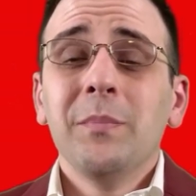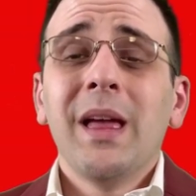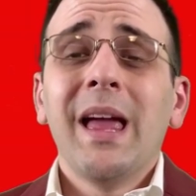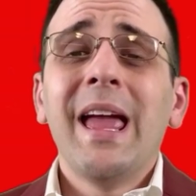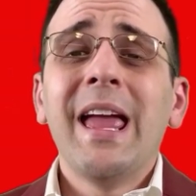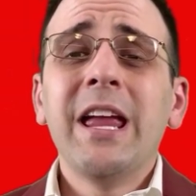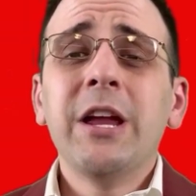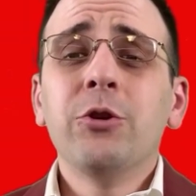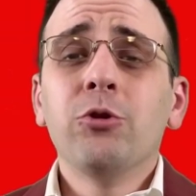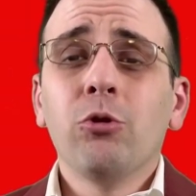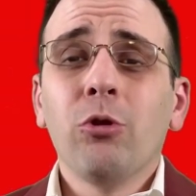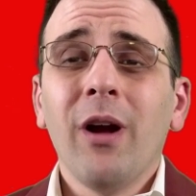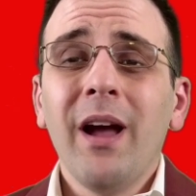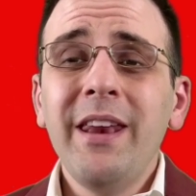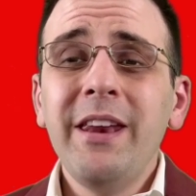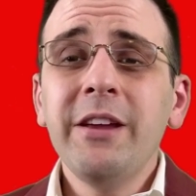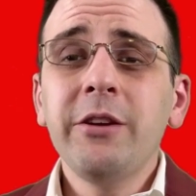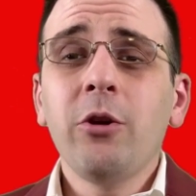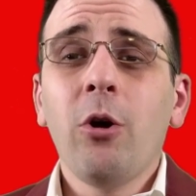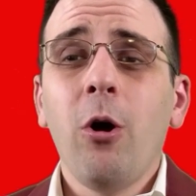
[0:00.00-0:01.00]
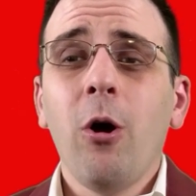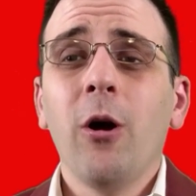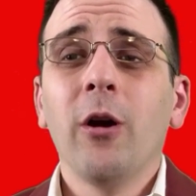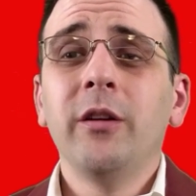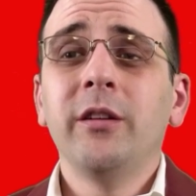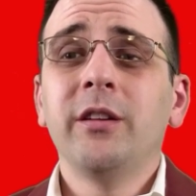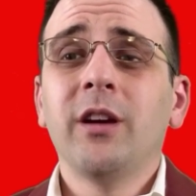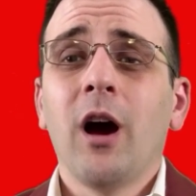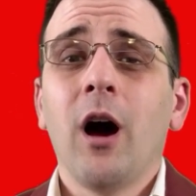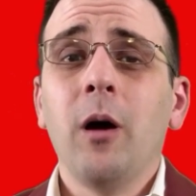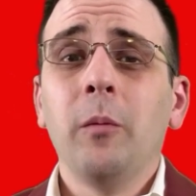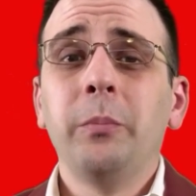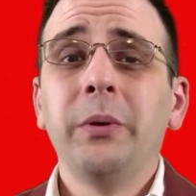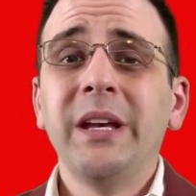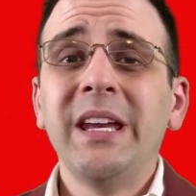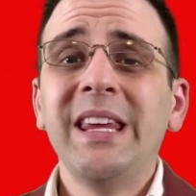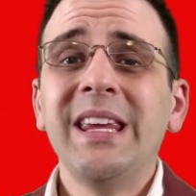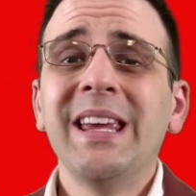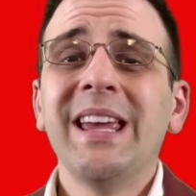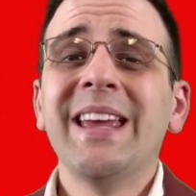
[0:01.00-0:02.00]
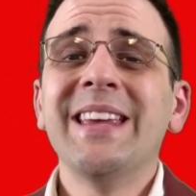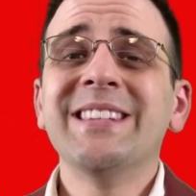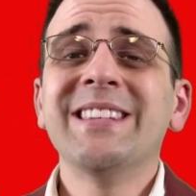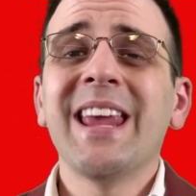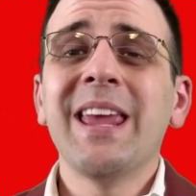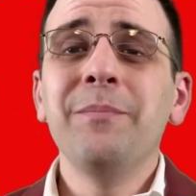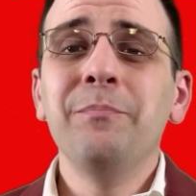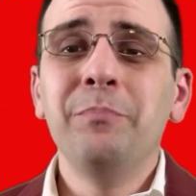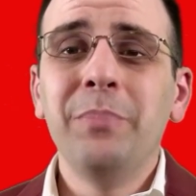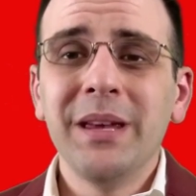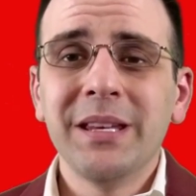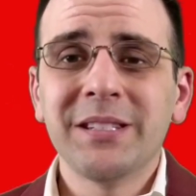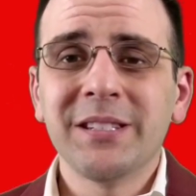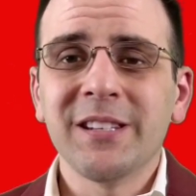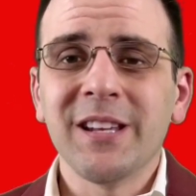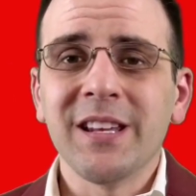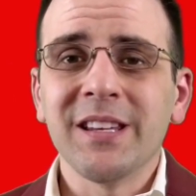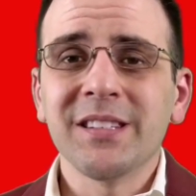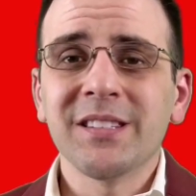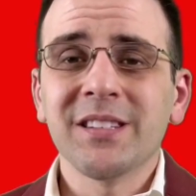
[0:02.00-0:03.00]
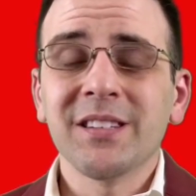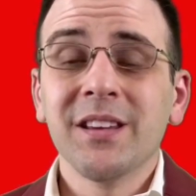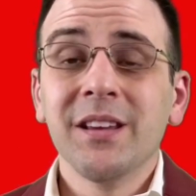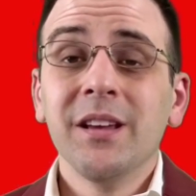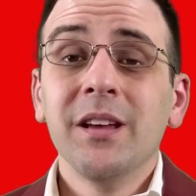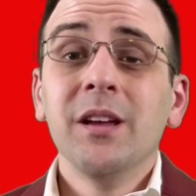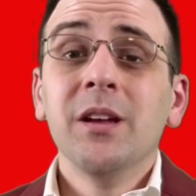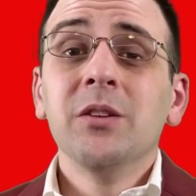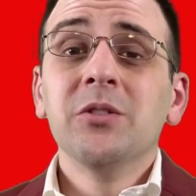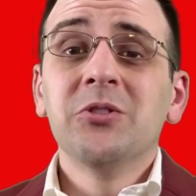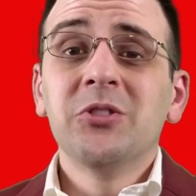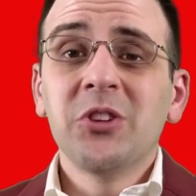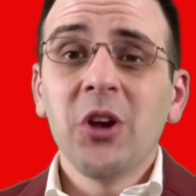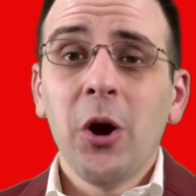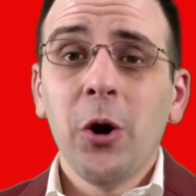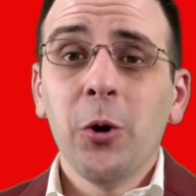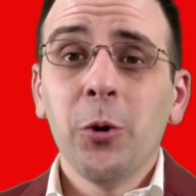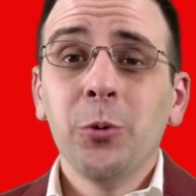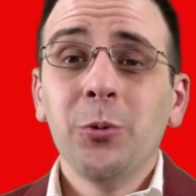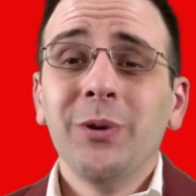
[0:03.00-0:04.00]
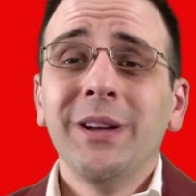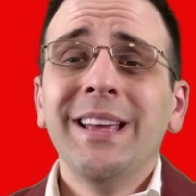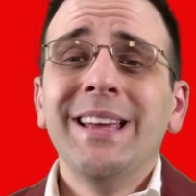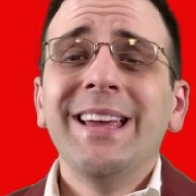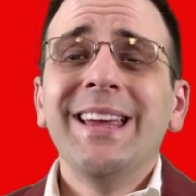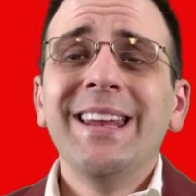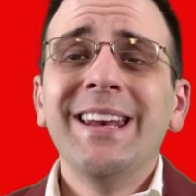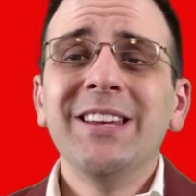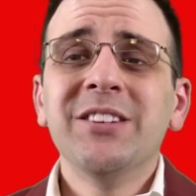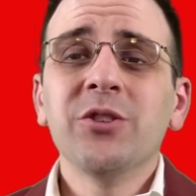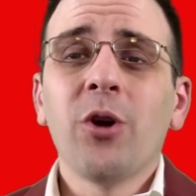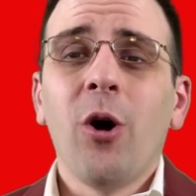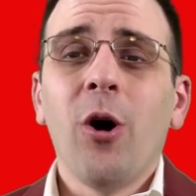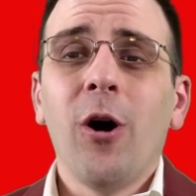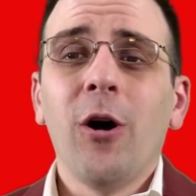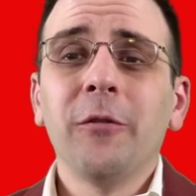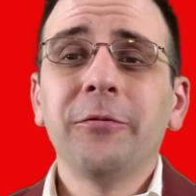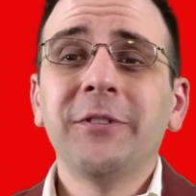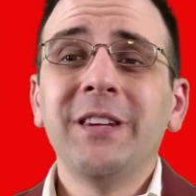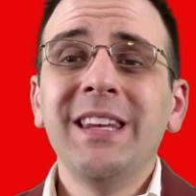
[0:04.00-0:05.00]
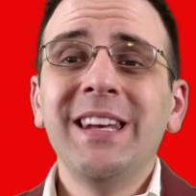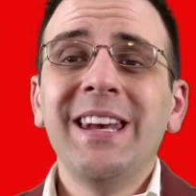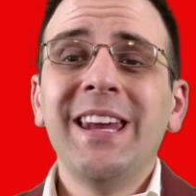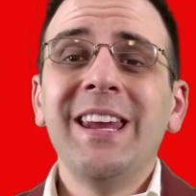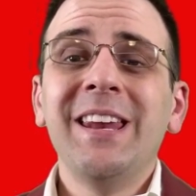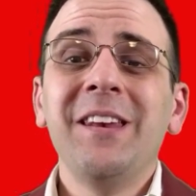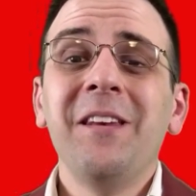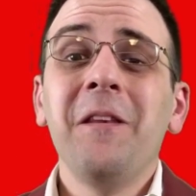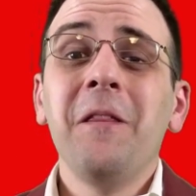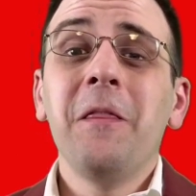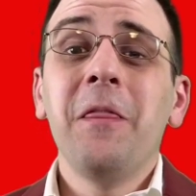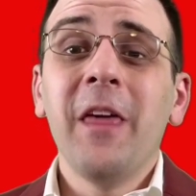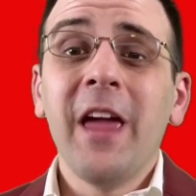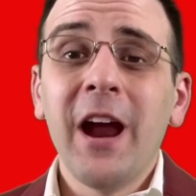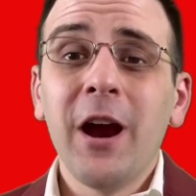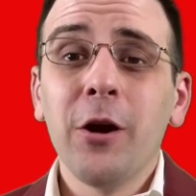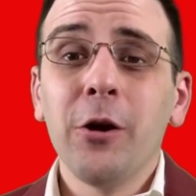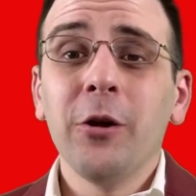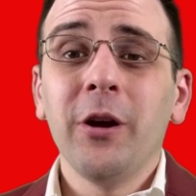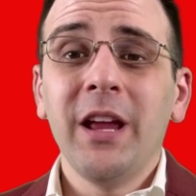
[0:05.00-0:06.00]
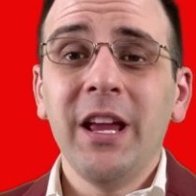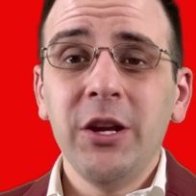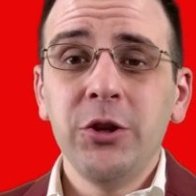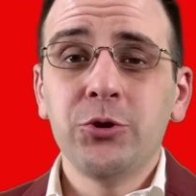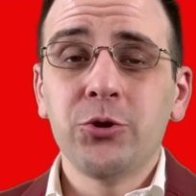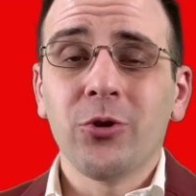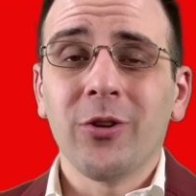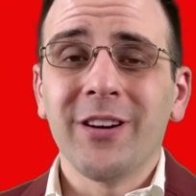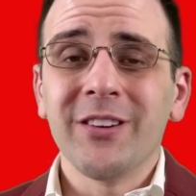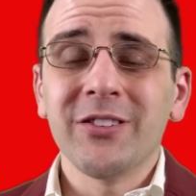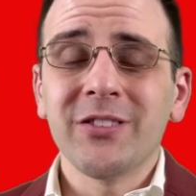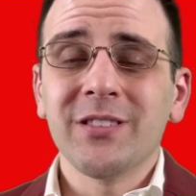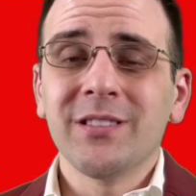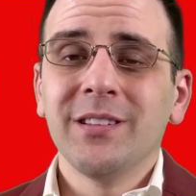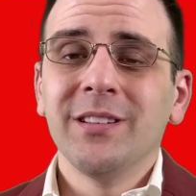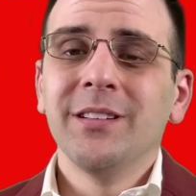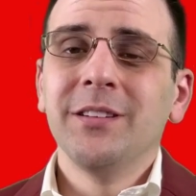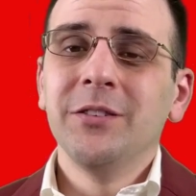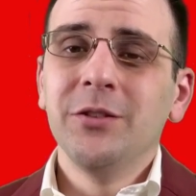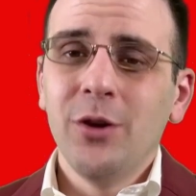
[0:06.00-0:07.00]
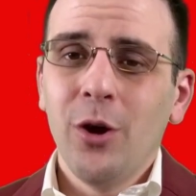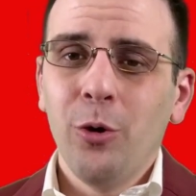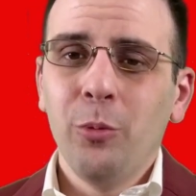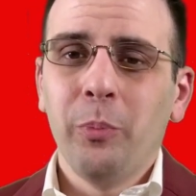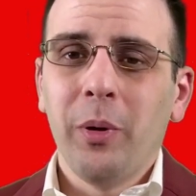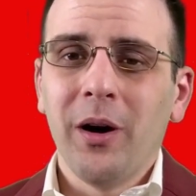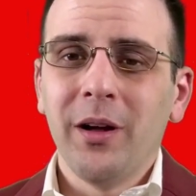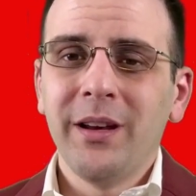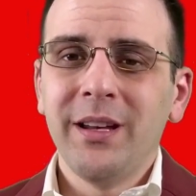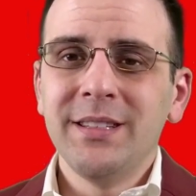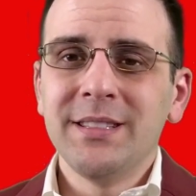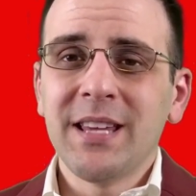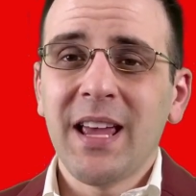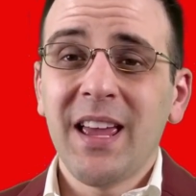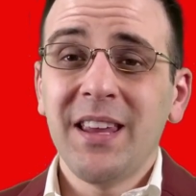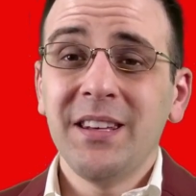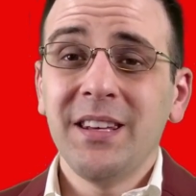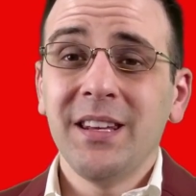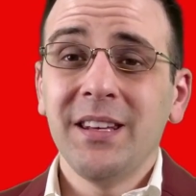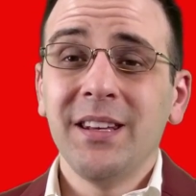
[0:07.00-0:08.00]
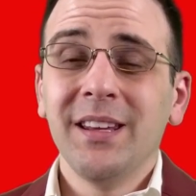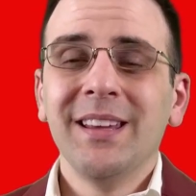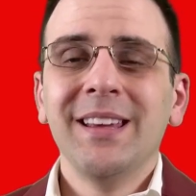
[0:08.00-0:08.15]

a credit card company is a business, so it is often in their interest, no pun intended,